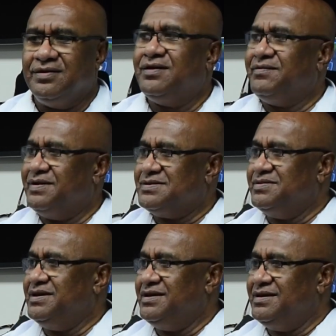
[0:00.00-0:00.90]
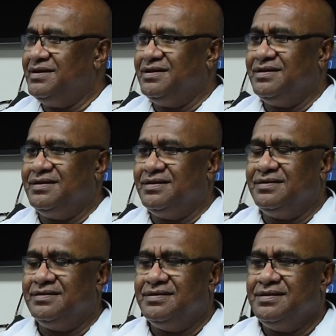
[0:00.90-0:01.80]
All of us,
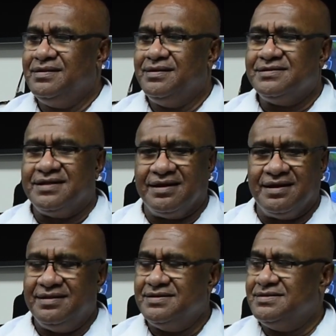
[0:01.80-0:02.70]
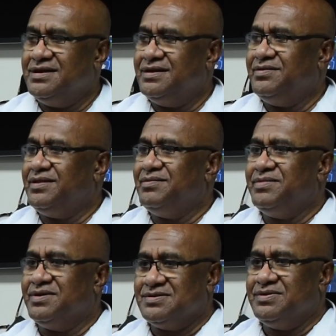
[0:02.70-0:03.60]
we started this journey with
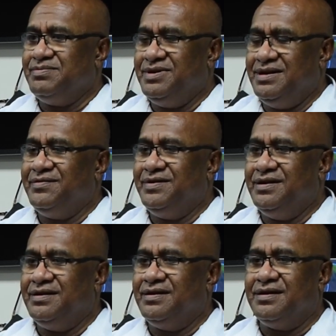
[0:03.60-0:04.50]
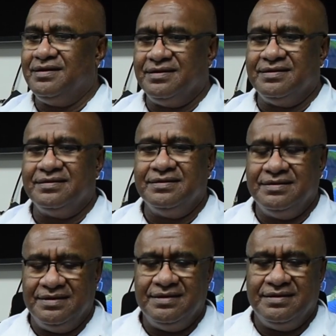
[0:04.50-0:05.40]
him because we believed in
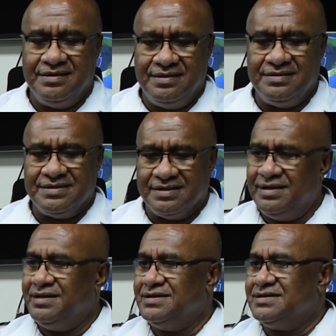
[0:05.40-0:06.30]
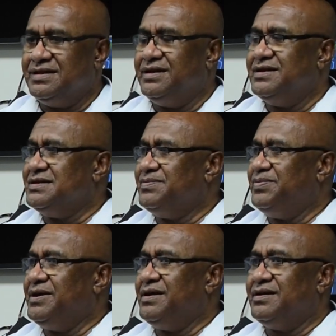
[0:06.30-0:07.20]
certainly his
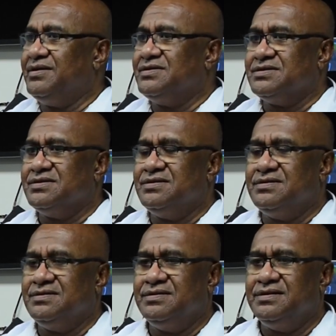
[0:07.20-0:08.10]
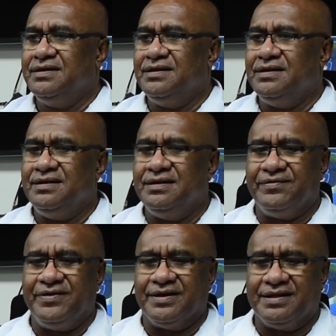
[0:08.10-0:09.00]
leadership, and also in
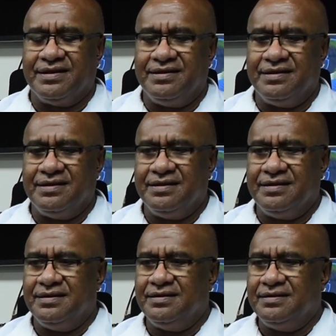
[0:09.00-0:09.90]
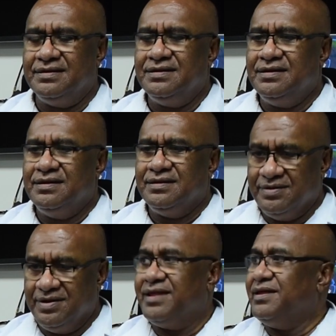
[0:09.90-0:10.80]
the fact that
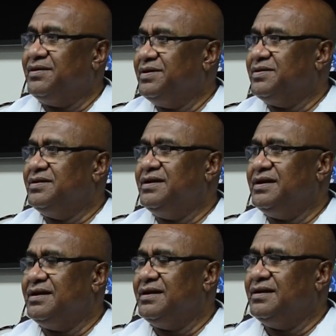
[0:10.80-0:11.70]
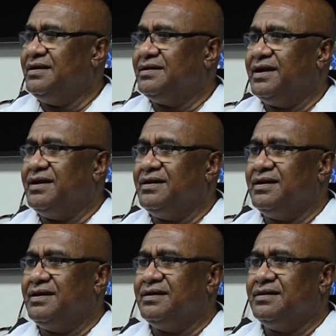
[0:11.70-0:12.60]
together we could try
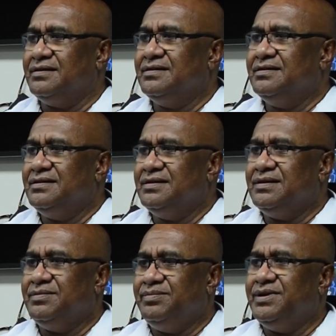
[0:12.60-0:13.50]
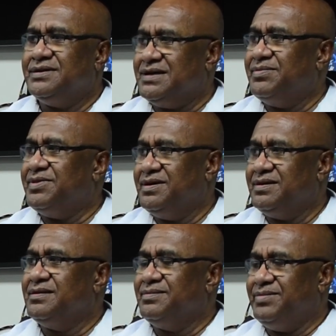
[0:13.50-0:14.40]
and build
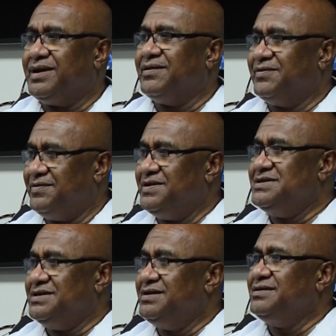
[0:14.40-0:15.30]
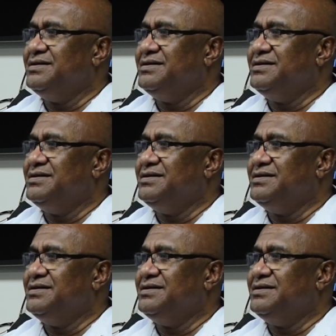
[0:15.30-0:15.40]
something better for Fiji.